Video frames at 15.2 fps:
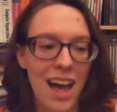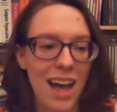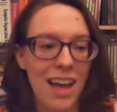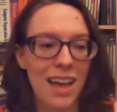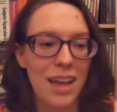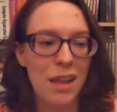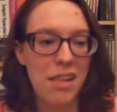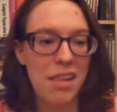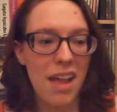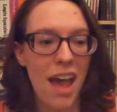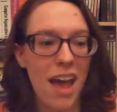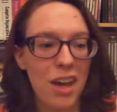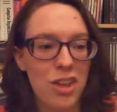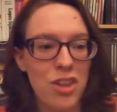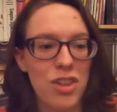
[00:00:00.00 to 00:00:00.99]
it's
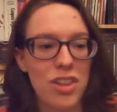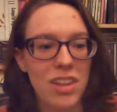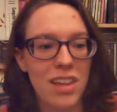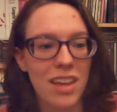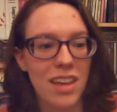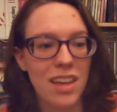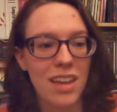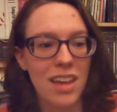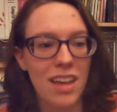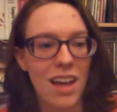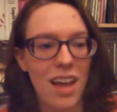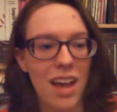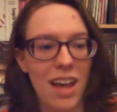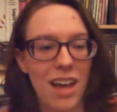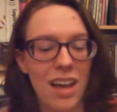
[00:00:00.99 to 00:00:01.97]
actually
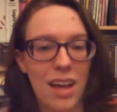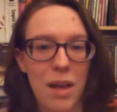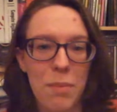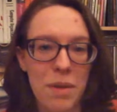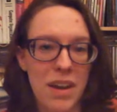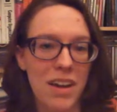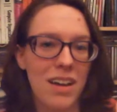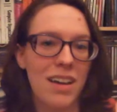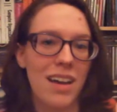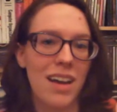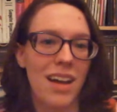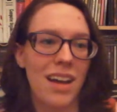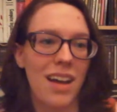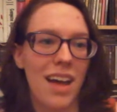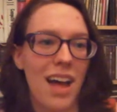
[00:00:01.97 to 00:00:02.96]
America.